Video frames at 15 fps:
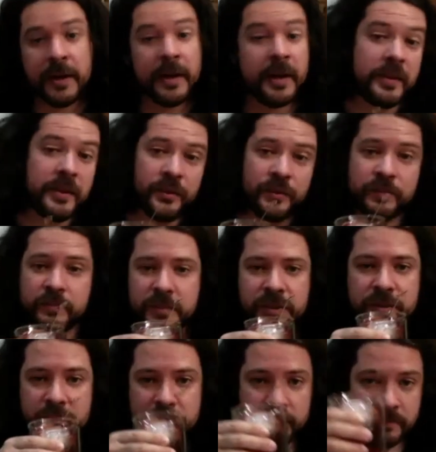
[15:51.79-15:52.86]
and then you
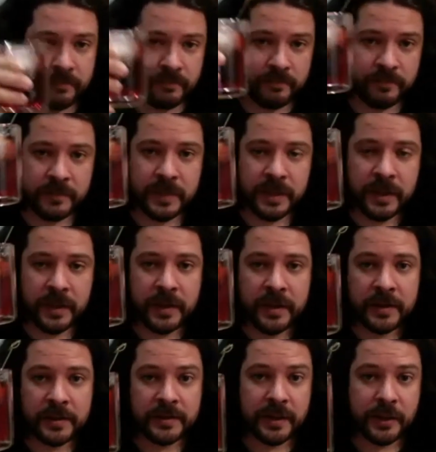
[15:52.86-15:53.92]
just
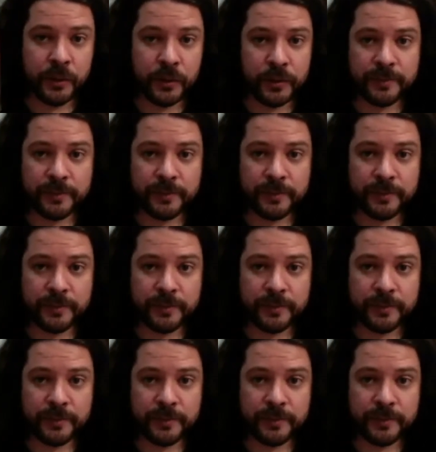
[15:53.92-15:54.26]
salud.